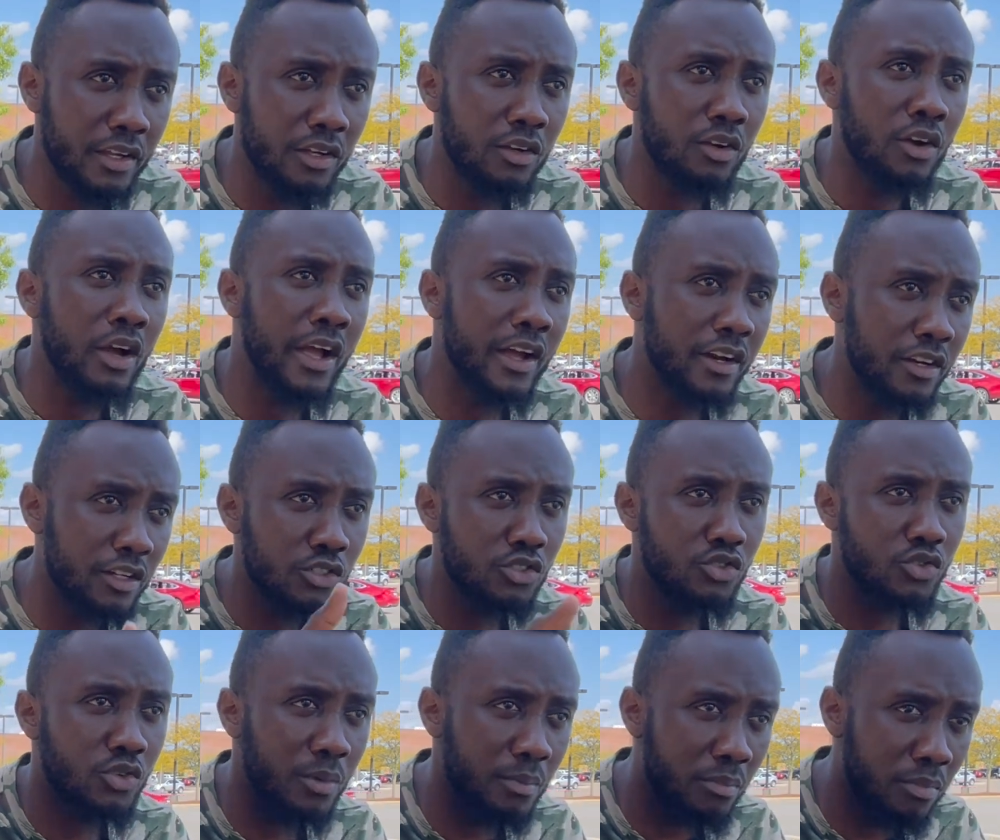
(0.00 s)
heading
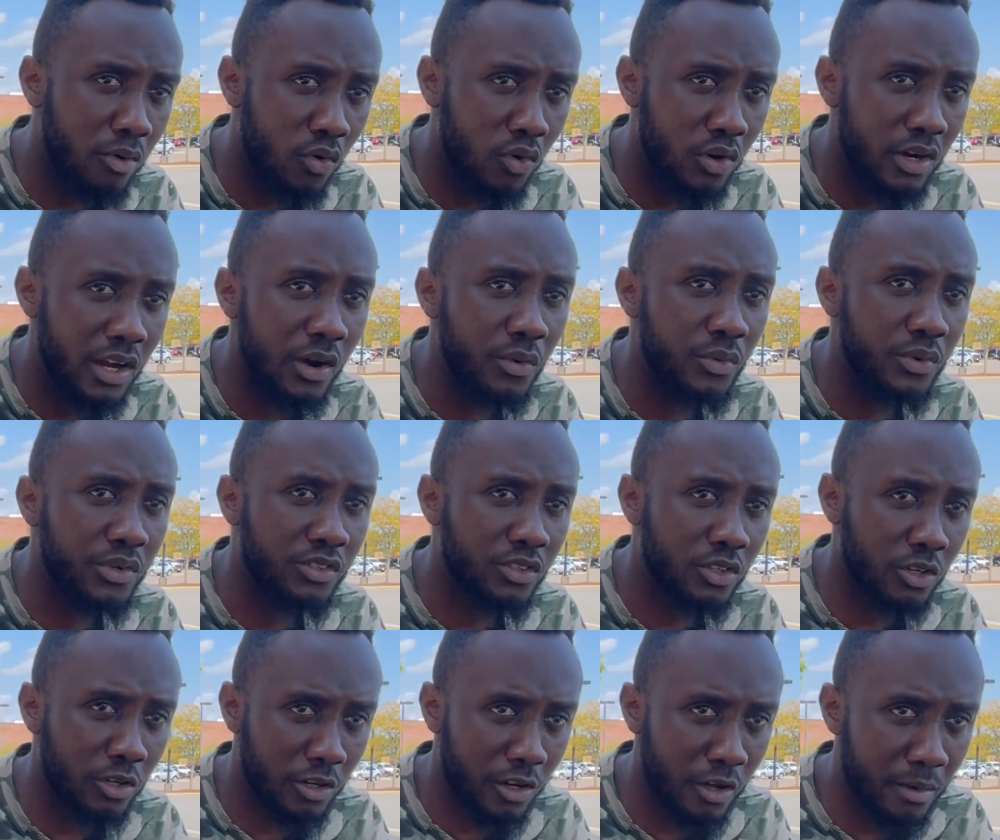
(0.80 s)
to the border with
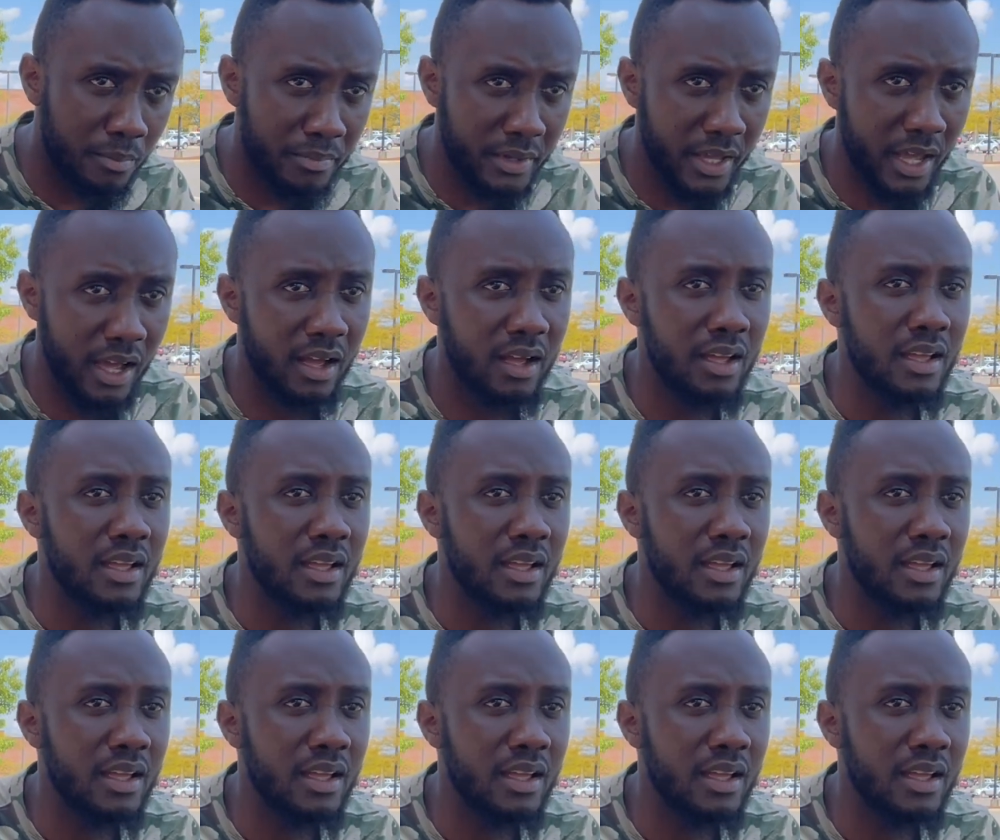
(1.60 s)
Colombia.